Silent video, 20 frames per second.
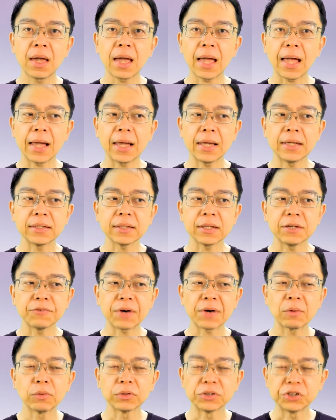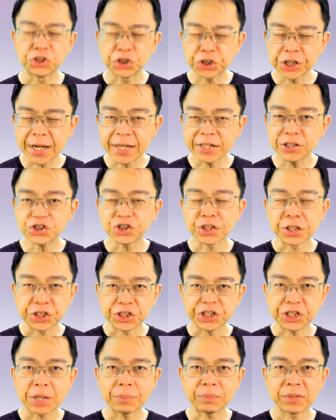And if I were to change the
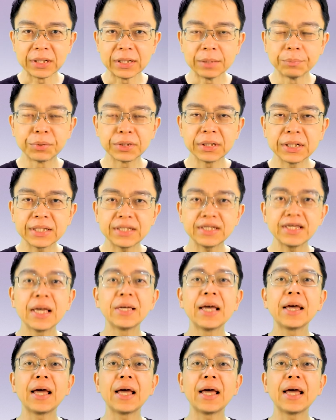shape deliberately